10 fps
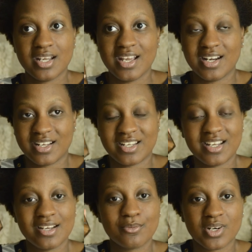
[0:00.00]
And I
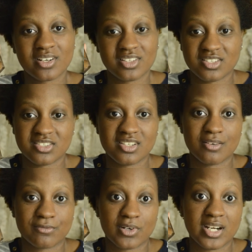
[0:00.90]
can't wear this
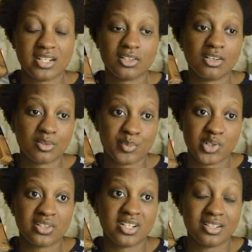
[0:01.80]
stuff for a long
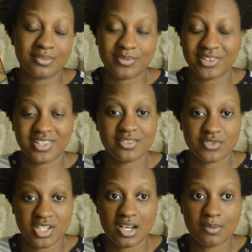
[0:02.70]
period of
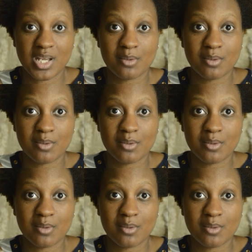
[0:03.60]
time.